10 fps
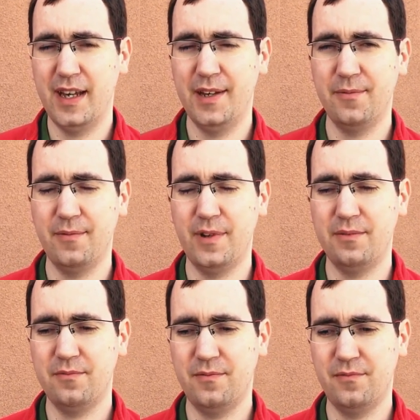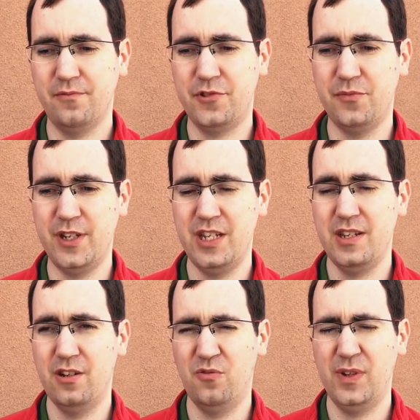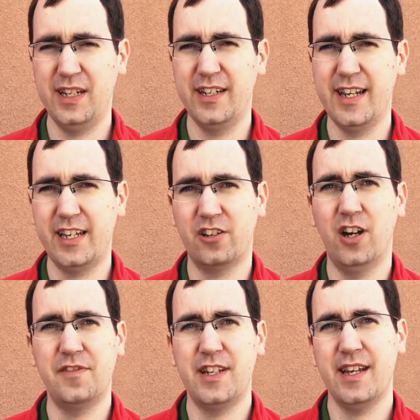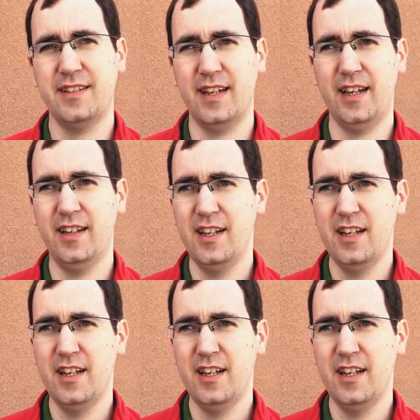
Uh, I should be, you know, willing to take a coffee date uh,